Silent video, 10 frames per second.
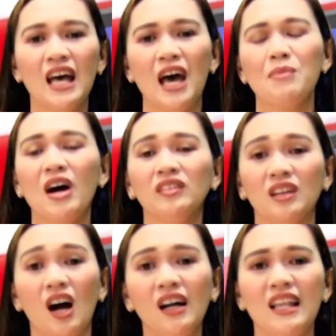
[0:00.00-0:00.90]
about
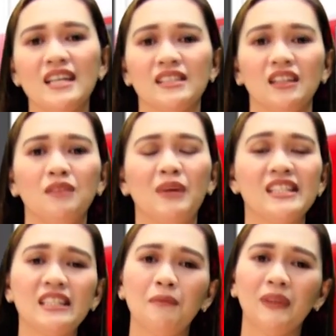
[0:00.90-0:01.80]
our lesson by
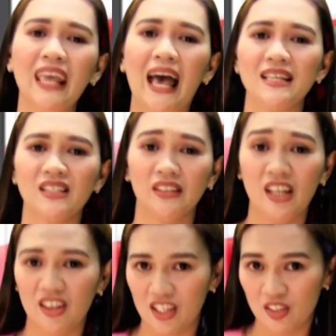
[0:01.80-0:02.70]
simply
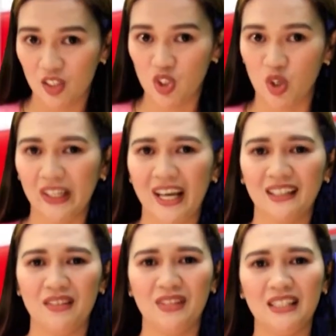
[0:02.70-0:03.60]
answering this short
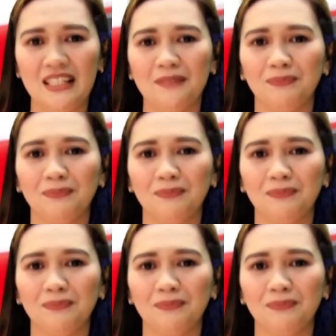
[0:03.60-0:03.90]
activity.